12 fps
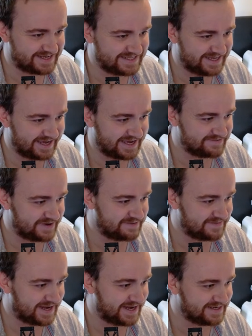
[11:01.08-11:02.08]
day, my
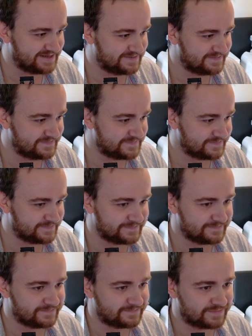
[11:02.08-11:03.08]
man.
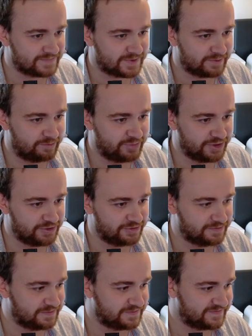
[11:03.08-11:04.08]

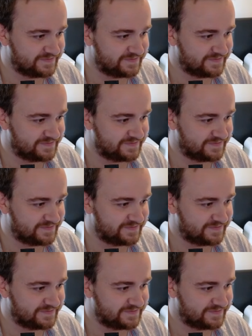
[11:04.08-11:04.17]
Boom.